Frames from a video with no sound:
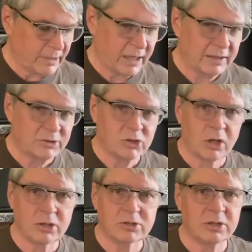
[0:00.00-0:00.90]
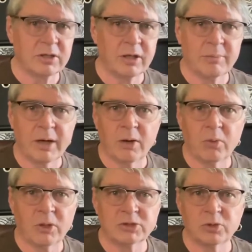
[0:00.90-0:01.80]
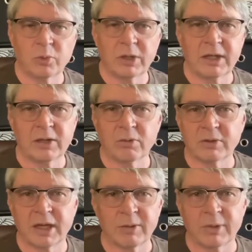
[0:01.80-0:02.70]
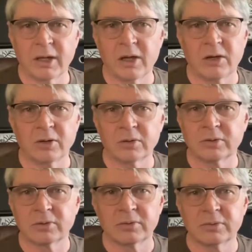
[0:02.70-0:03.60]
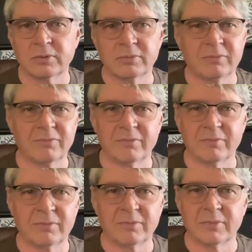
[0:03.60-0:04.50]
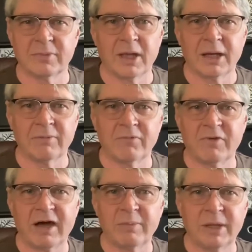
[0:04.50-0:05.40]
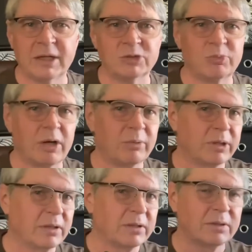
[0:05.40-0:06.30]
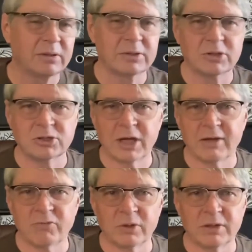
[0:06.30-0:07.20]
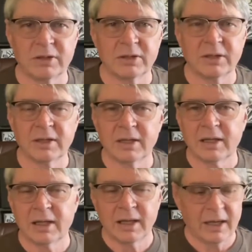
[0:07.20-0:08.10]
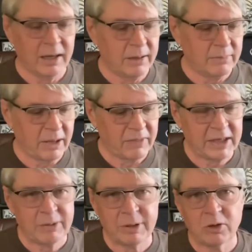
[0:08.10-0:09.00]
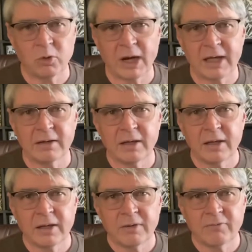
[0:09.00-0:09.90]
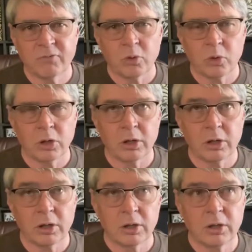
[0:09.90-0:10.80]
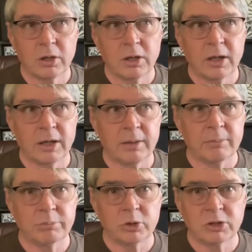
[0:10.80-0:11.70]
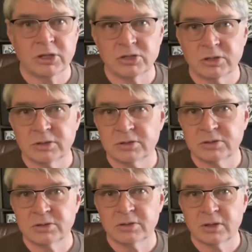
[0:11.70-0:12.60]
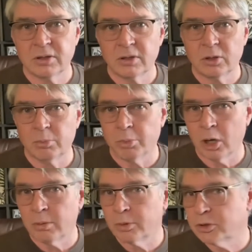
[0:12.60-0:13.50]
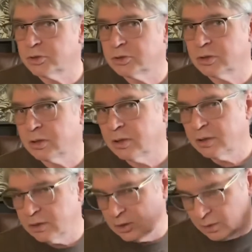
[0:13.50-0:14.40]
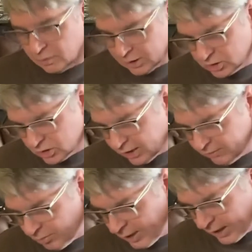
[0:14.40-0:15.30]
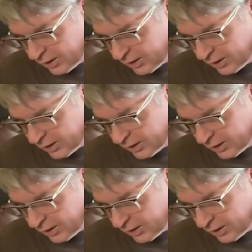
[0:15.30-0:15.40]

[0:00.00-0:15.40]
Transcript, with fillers: I charge it about once a week. It don't take me long, not even five minutes probably to shave with it. Um, I think it'd be great for um, beauticians or barbers. You know, when they shave the back